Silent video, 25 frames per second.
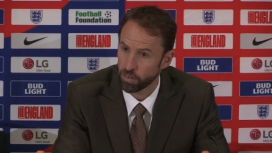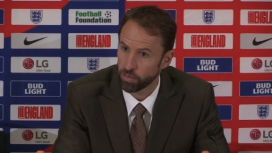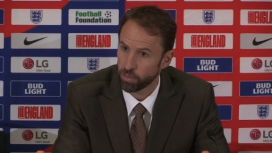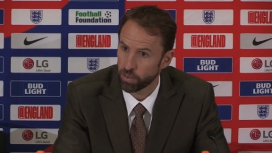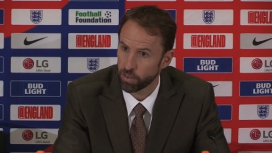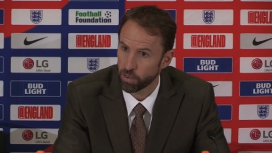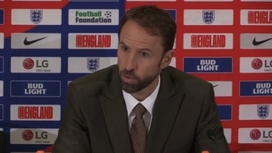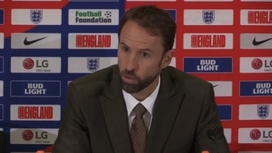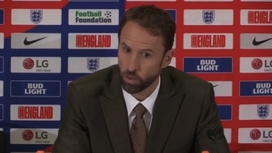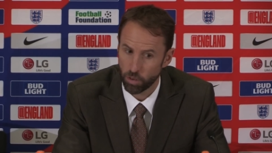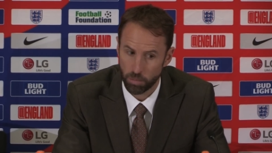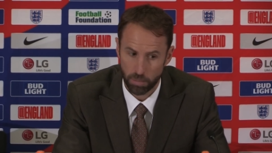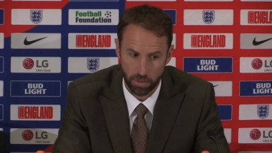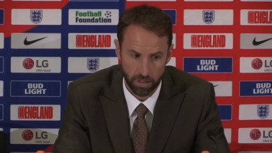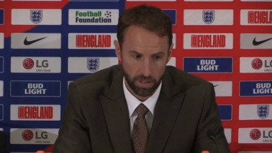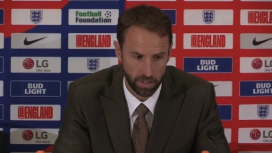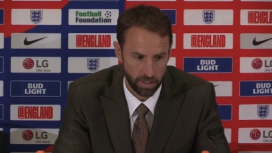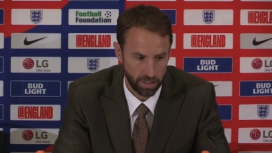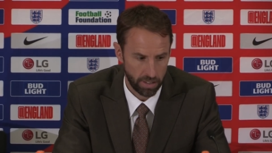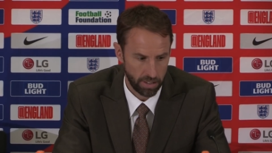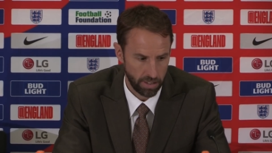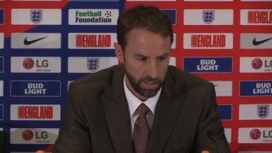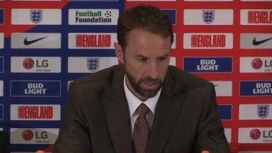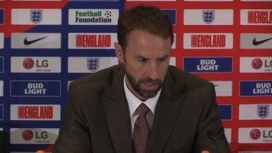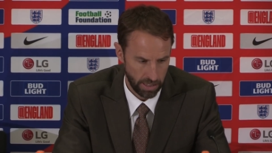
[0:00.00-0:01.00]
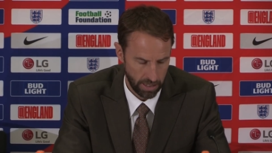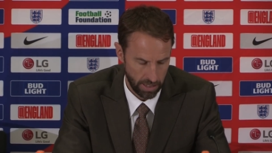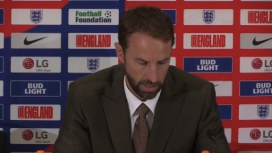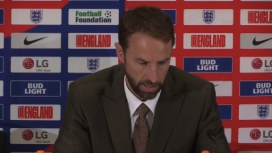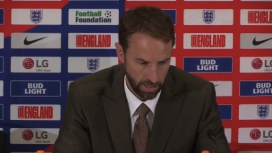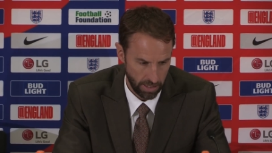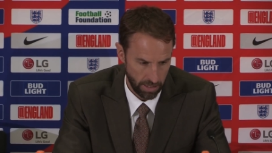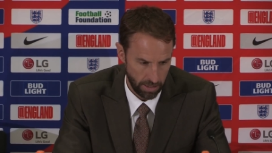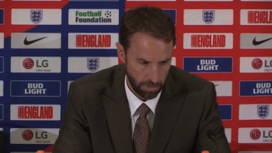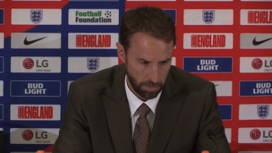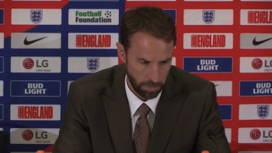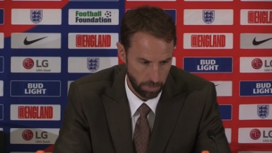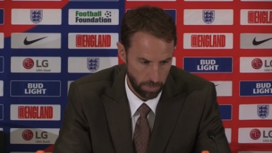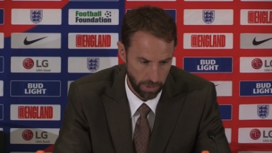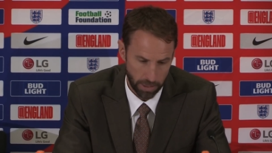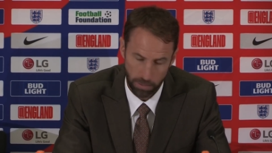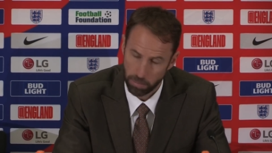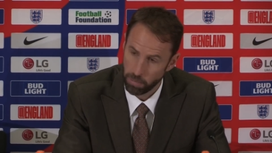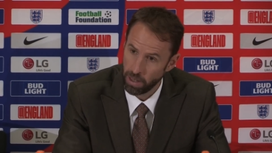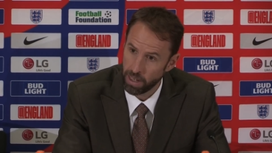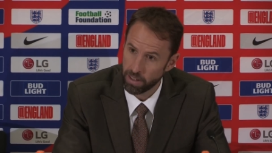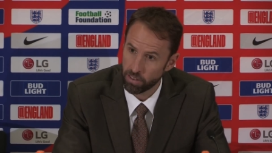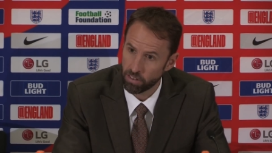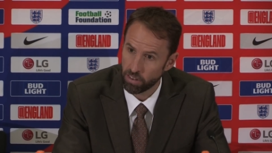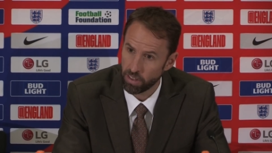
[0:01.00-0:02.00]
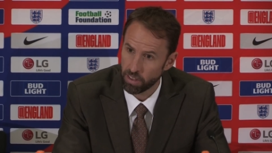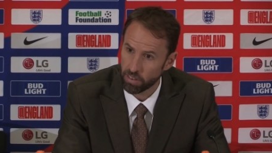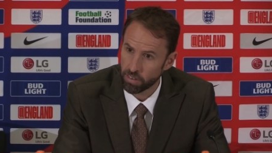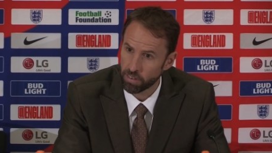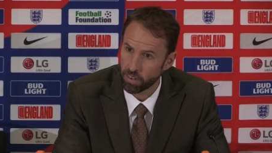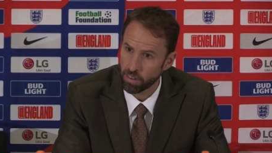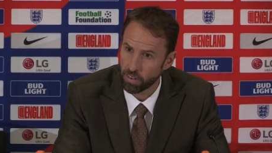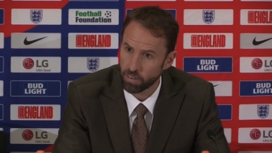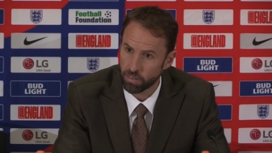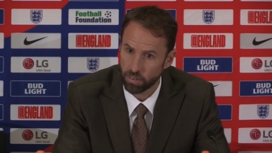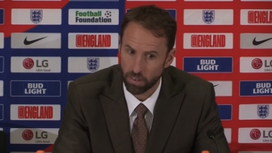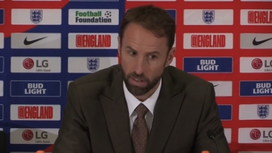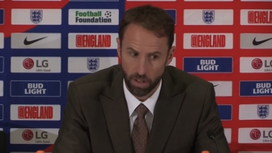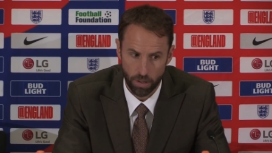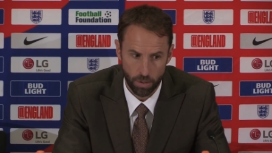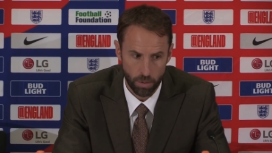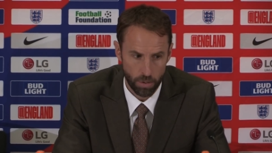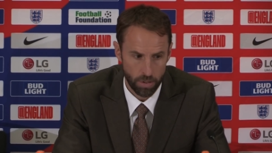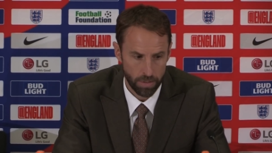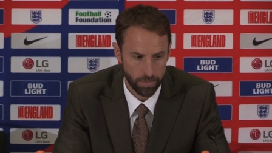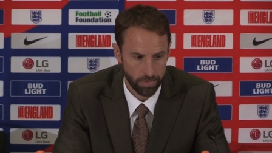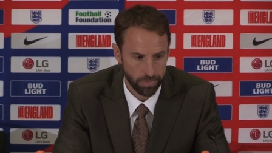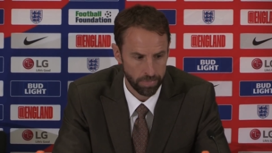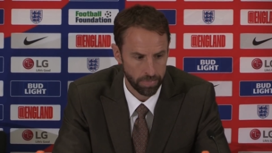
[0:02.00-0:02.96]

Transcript: for Dortmund in big matches. So